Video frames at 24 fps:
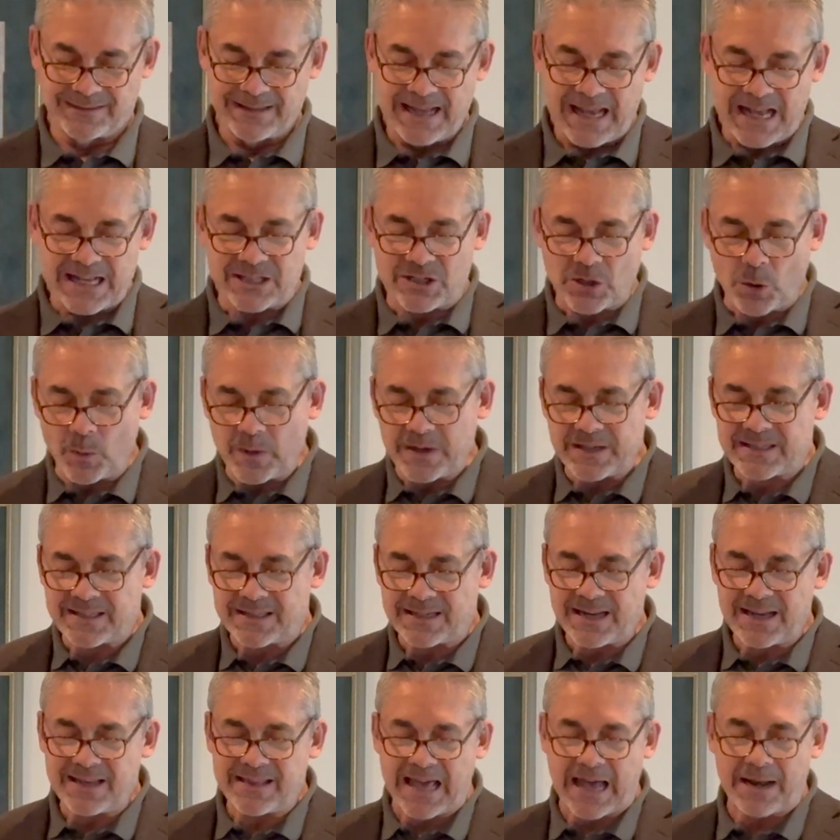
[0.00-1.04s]
And so we
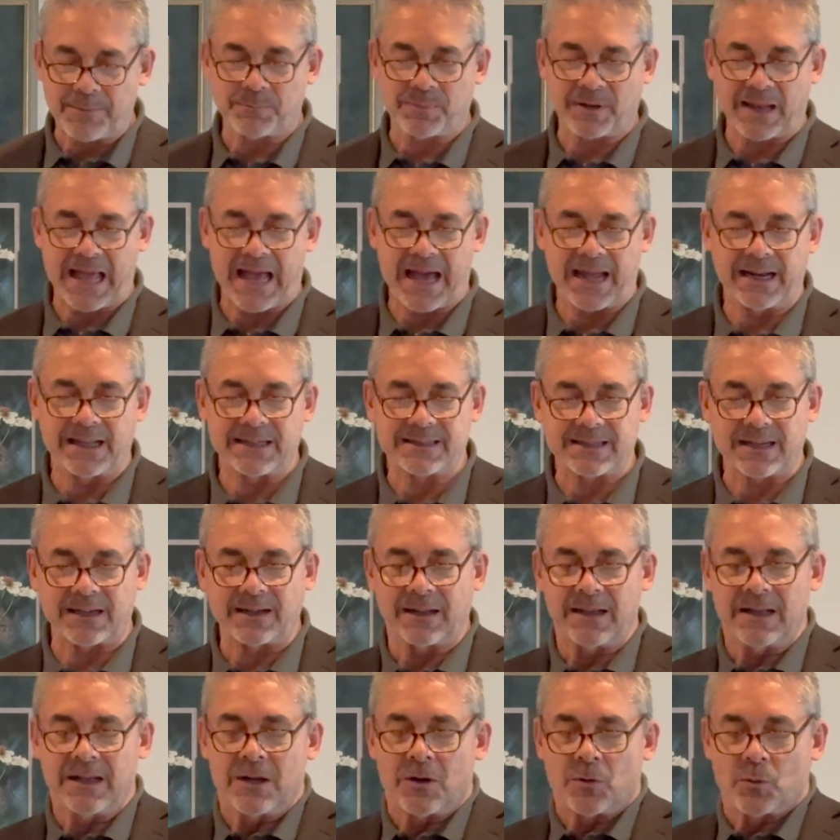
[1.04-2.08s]
see that plan as it
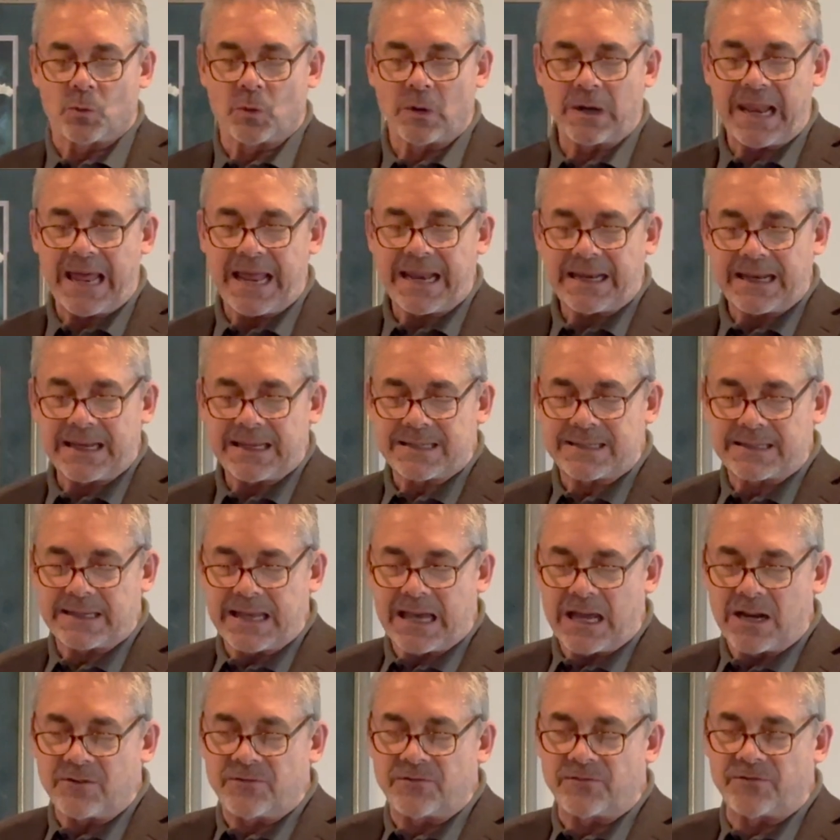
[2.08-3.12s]
relentlessly
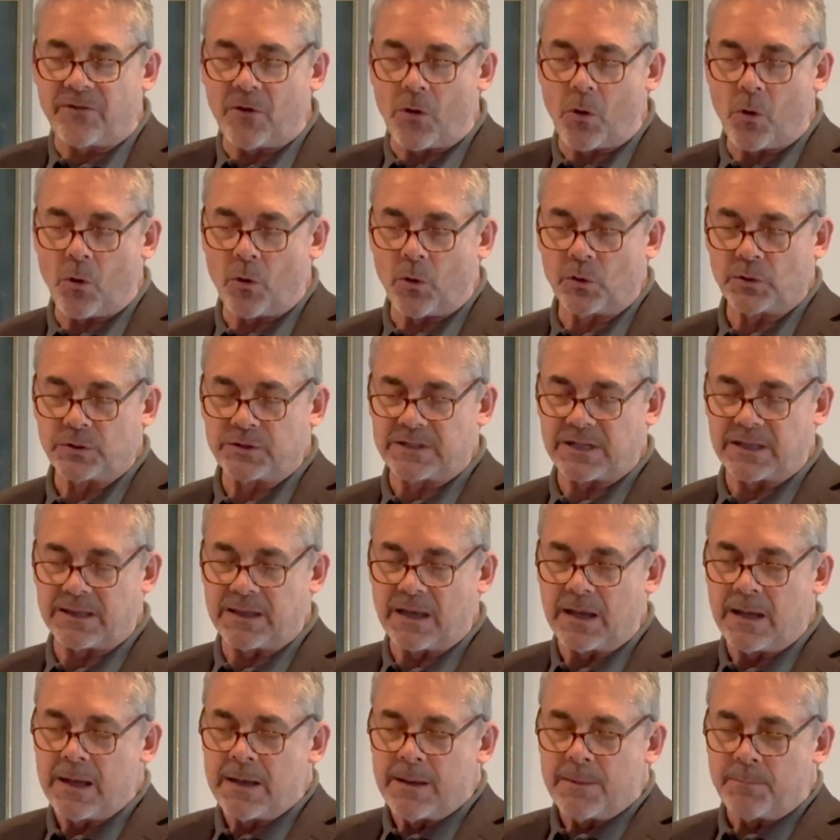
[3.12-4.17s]
unfolds in the
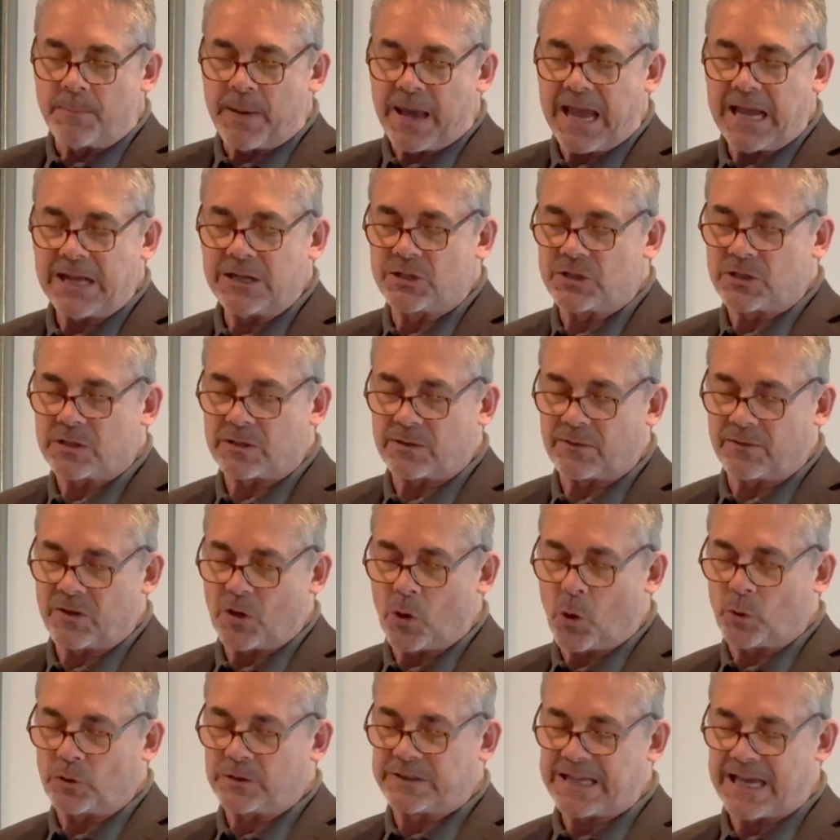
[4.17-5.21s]
pages of the
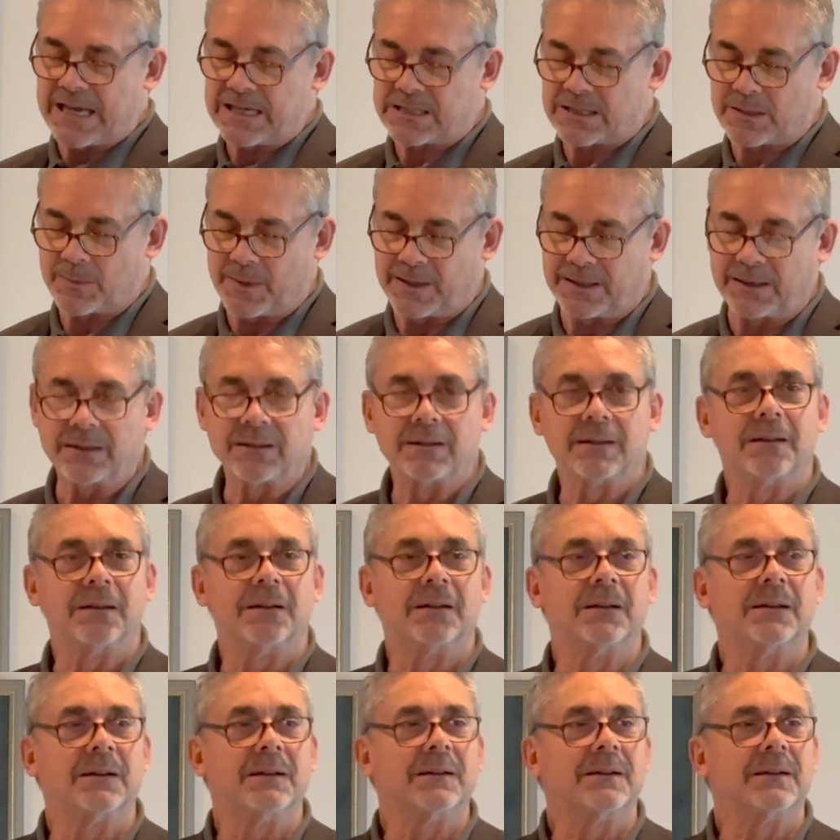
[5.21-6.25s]
Old Testament.
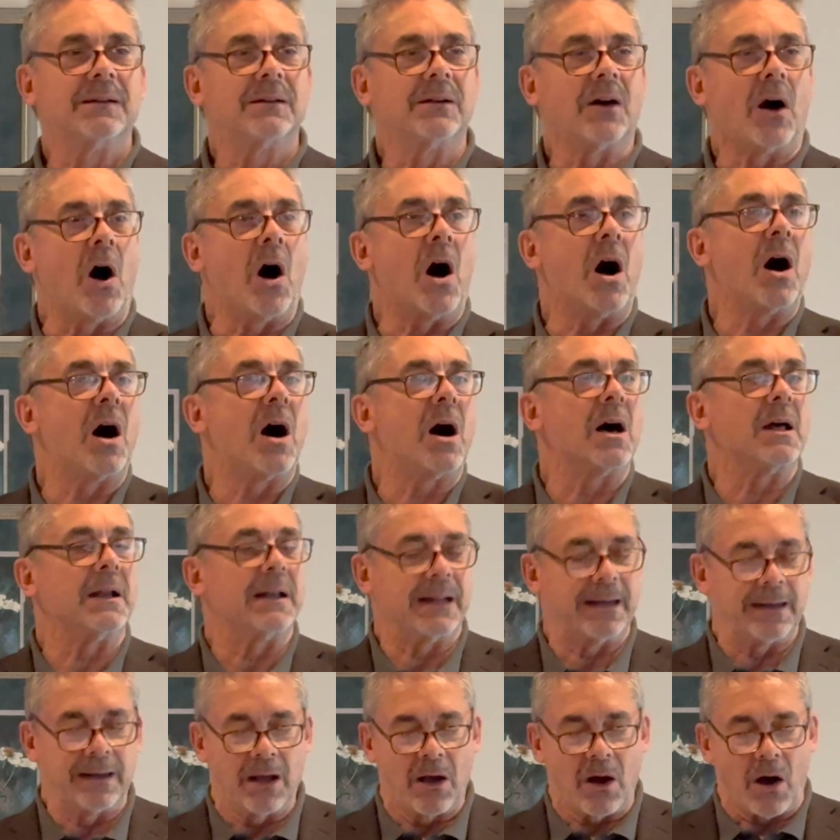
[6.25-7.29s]
On
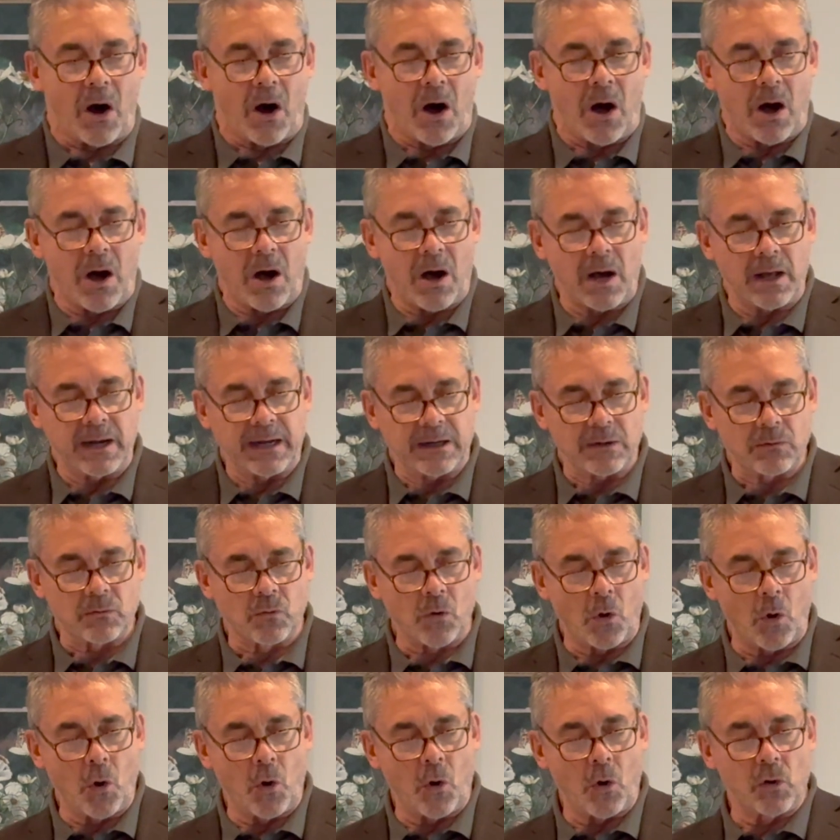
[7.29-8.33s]
and on it
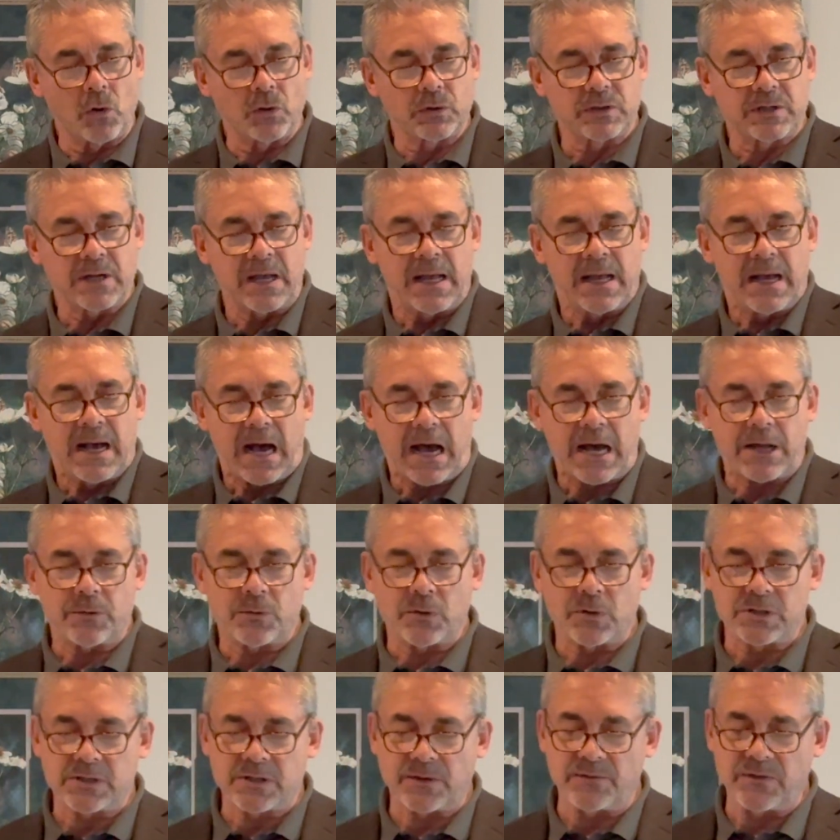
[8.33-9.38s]
rolls,
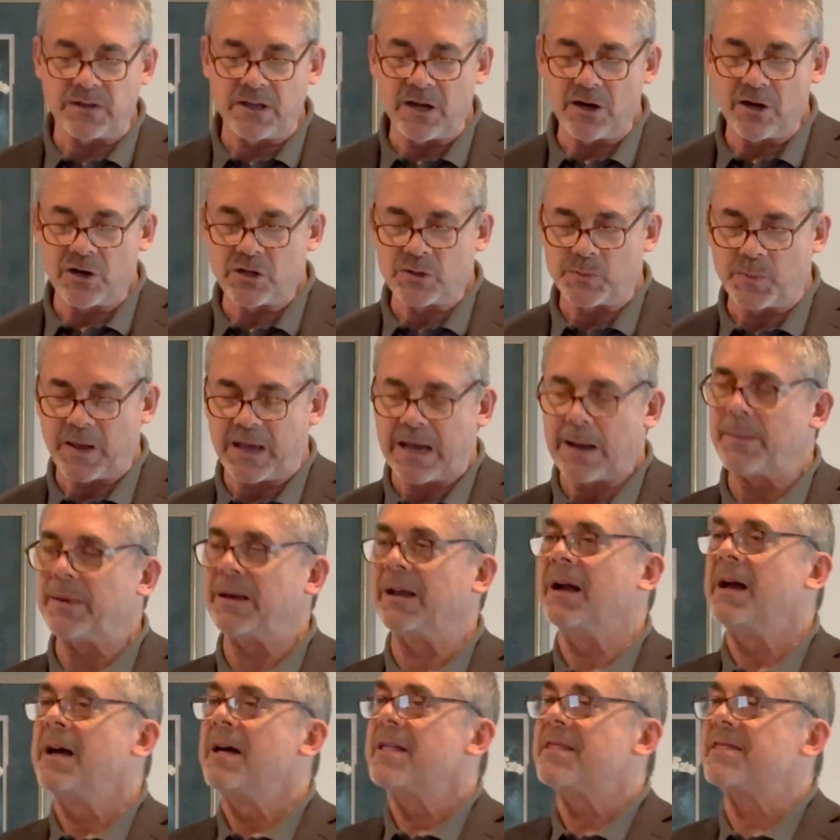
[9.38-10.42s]
hundreds of years becoming
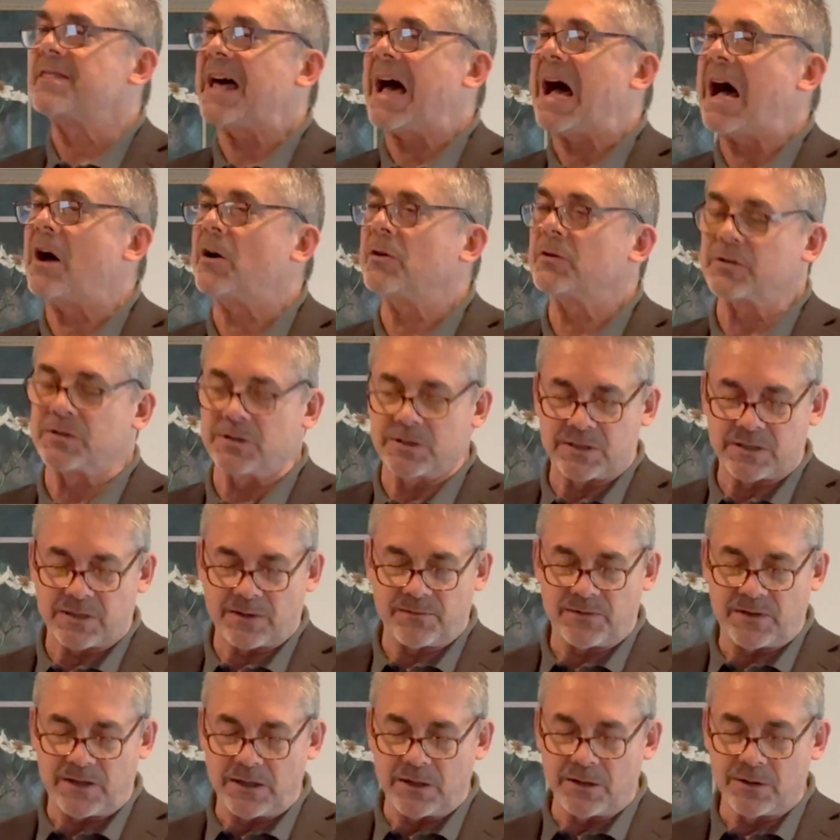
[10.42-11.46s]
thousands of
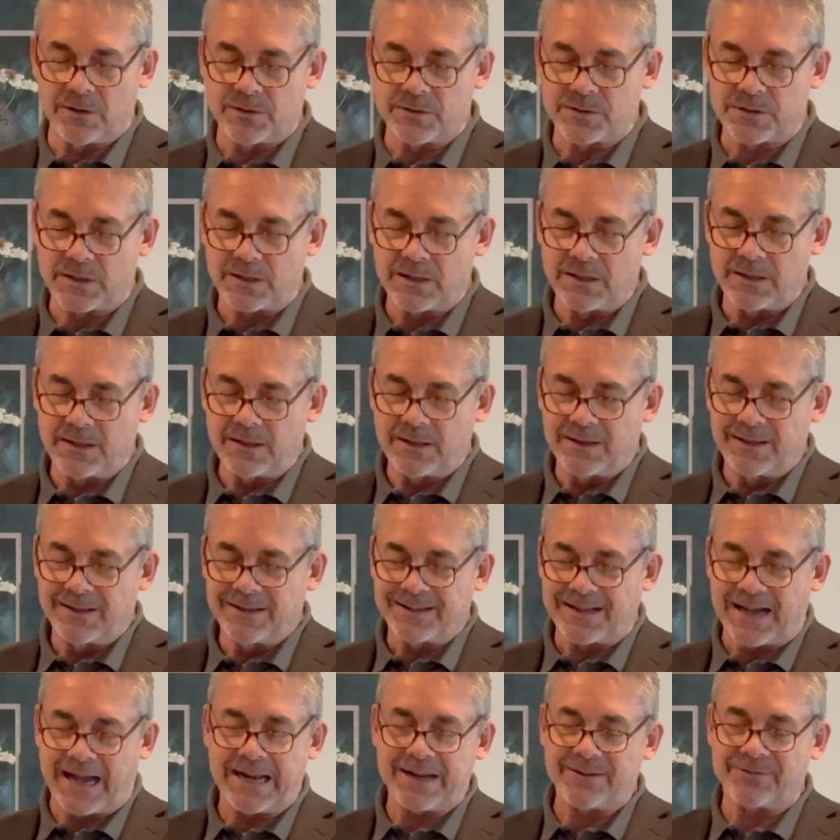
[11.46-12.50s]
years,
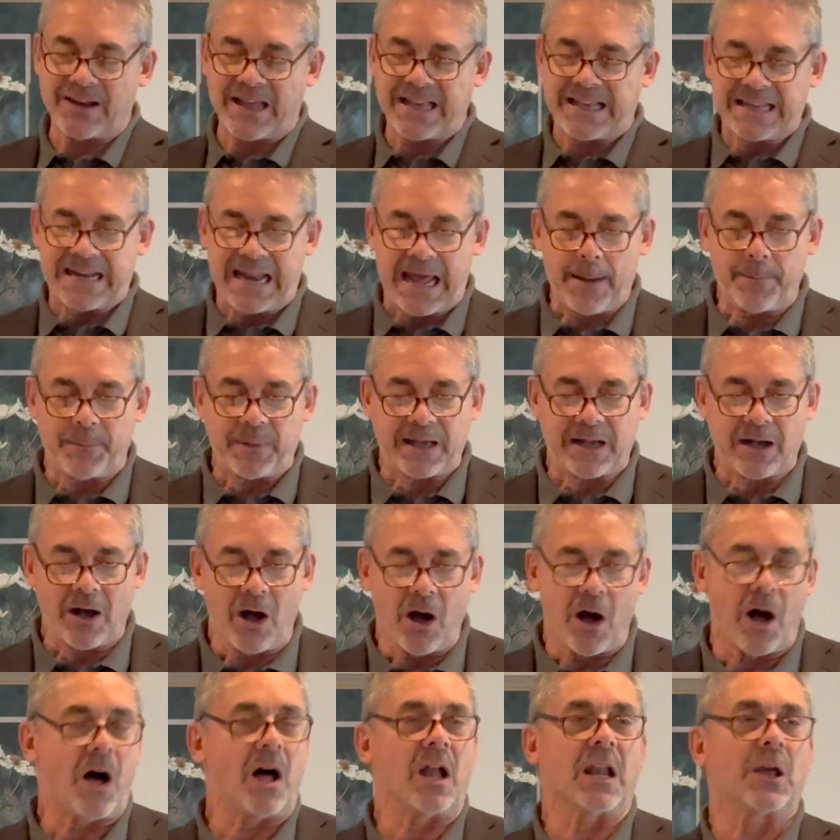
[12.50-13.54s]
kind of like an epic
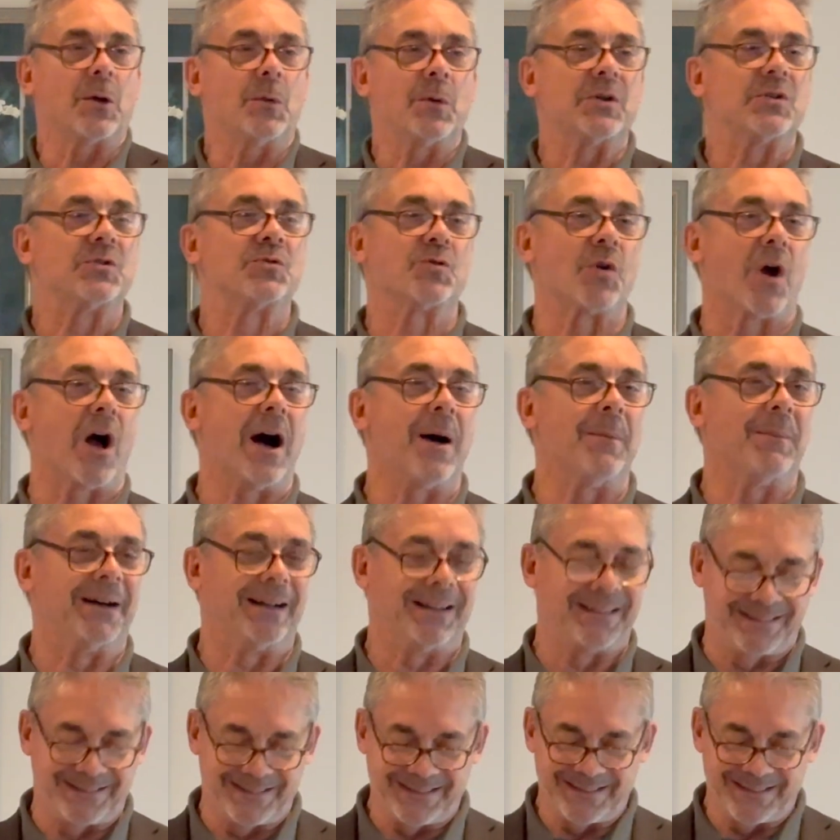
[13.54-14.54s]
Hollywood drama.